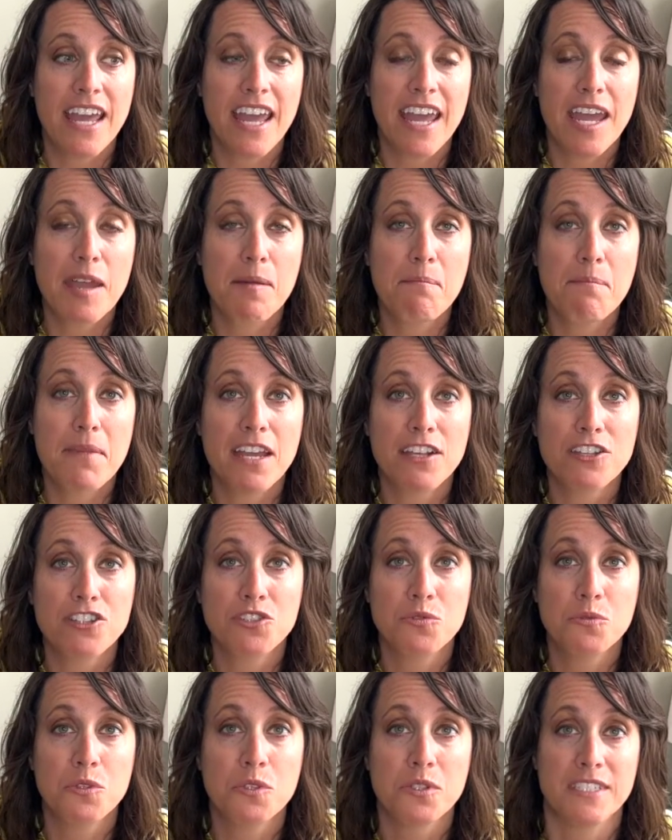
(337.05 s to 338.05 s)
It makes
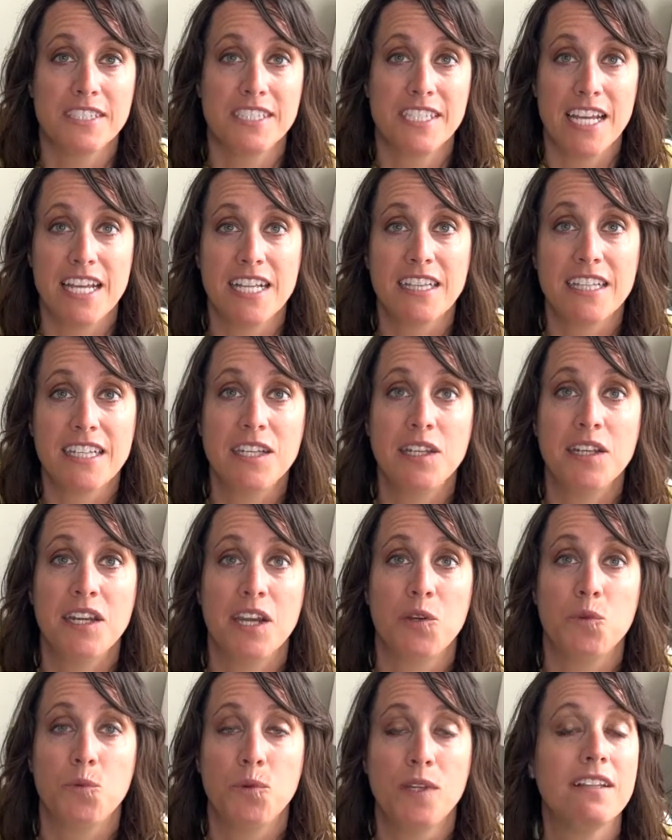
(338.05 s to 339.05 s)
your daily
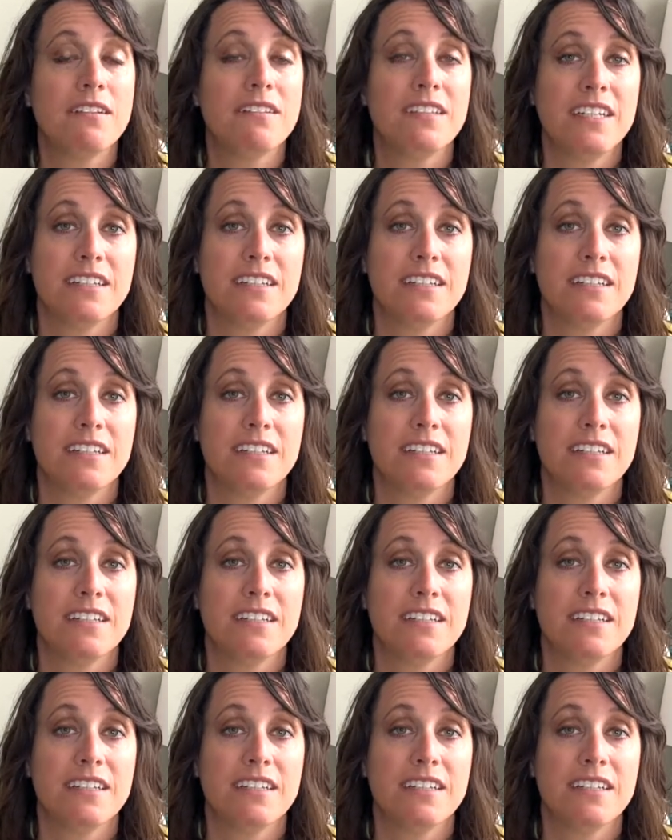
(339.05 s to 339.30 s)
and weekly